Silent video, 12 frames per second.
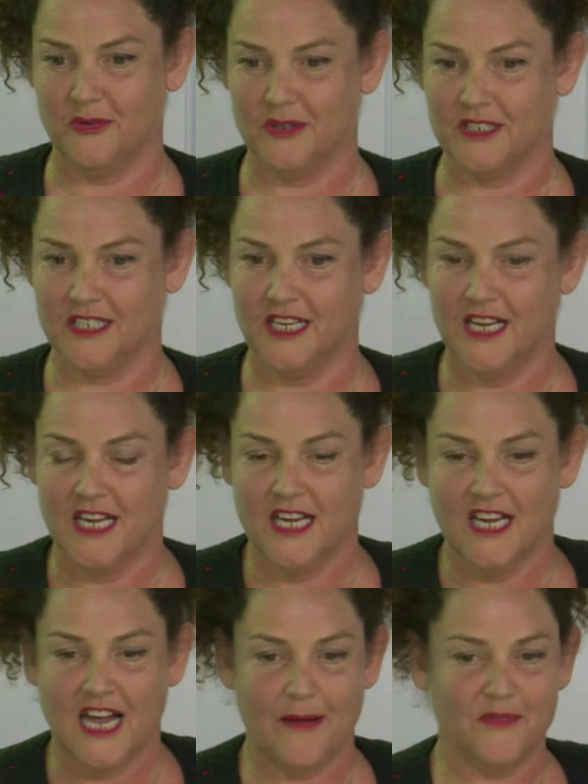forward.
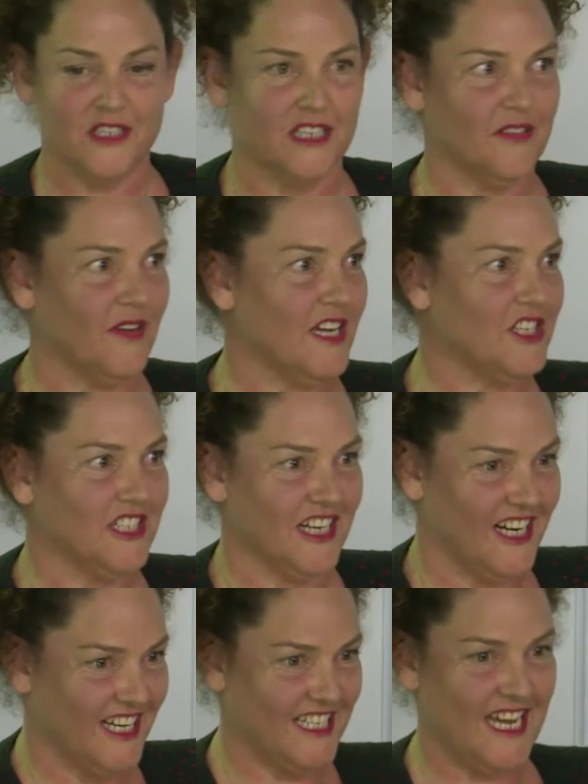Um, so innovation
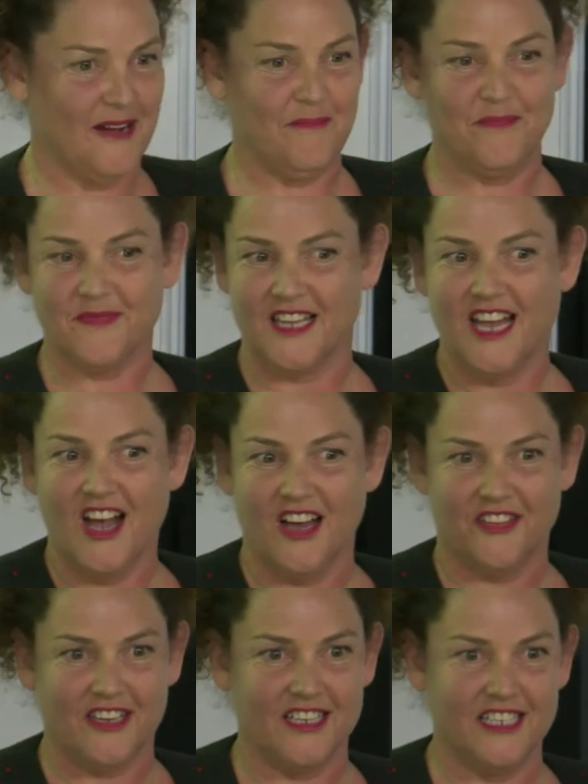and um, I
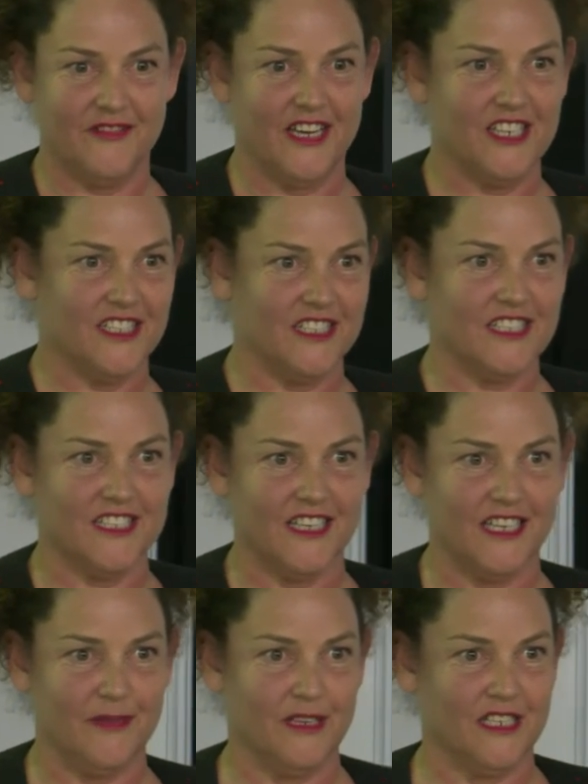think innovation and
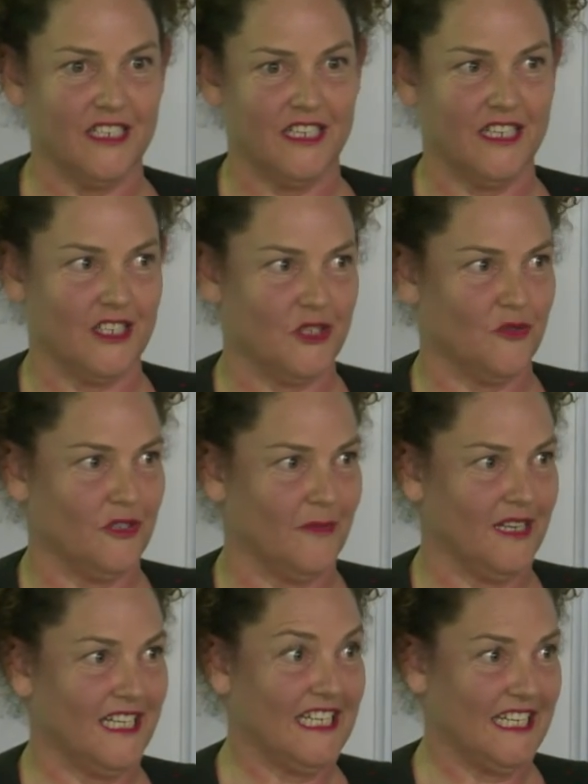sustainability are
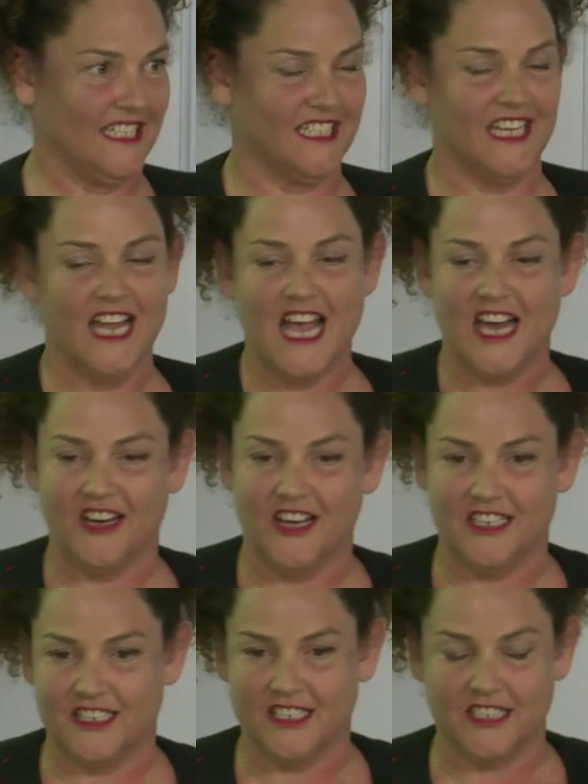inextricably linked. And
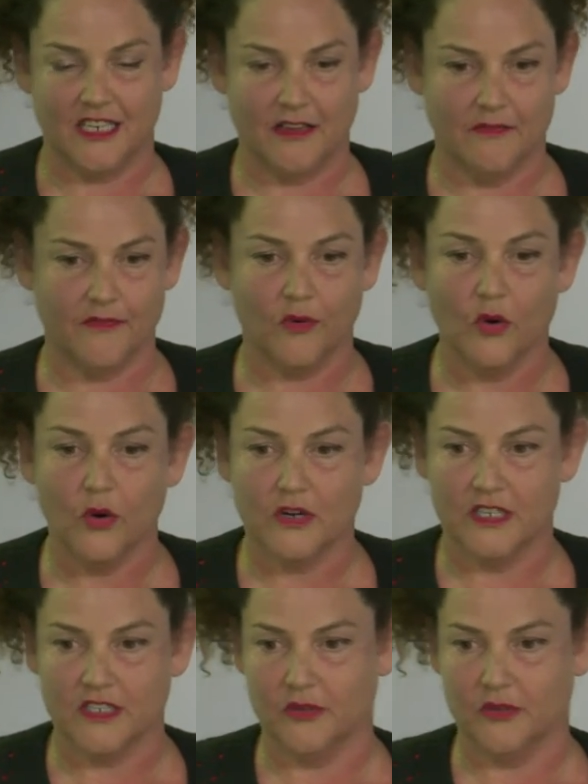I just think for Auckland